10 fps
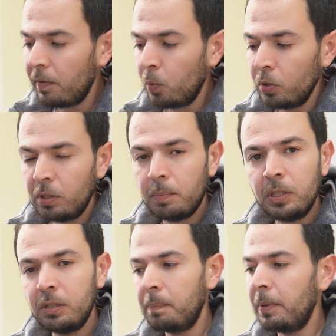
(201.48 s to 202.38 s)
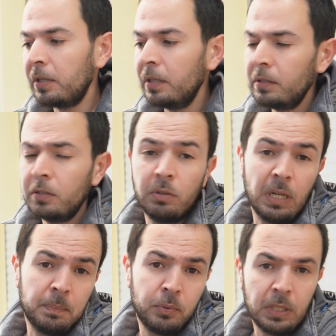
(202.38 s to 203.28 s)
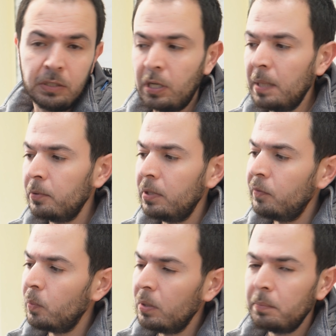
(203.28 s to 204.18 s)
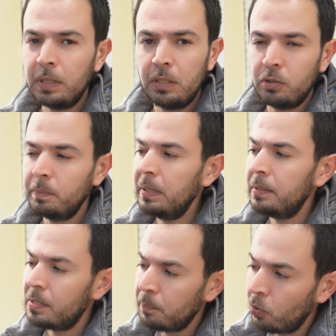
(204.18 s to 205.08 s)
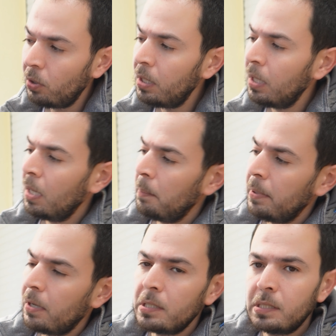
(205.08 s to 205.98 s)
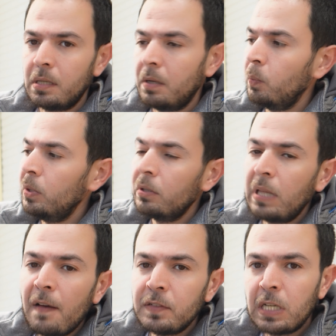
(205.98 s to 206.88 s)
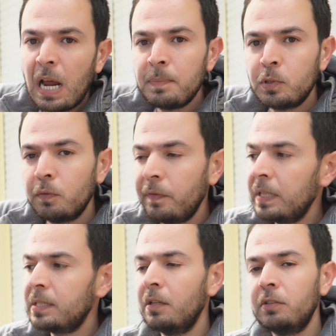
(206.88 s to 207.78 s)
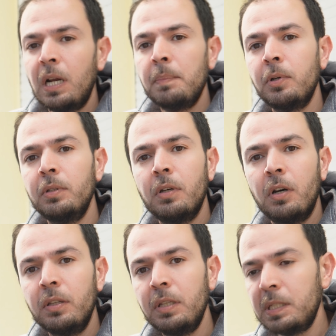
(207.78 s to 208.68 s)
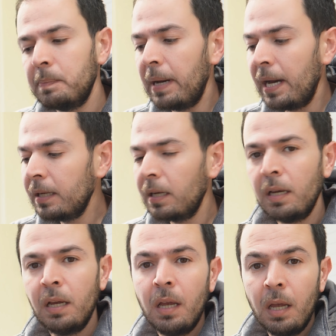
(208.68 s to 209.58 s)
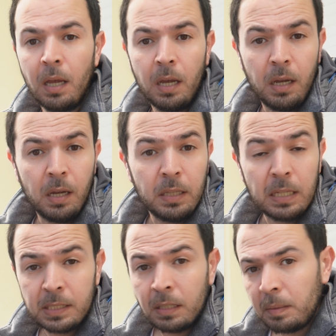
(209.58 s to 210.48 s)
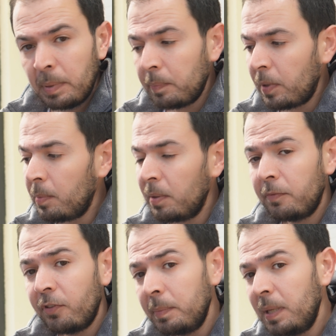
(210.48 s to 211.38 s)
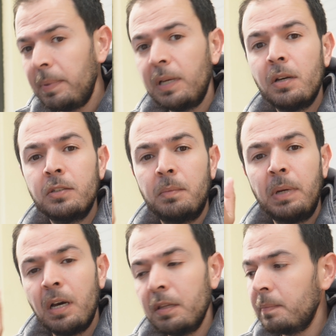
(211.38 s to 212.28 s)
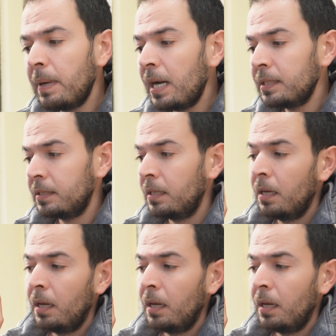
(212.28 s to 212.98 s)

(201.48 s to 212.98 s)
have a water bottle pocket. You can put a tripod if you want, but it should be small because we don't have straps to fix the tripod on this bag. Uh, that's not a big problem for me because on my other bags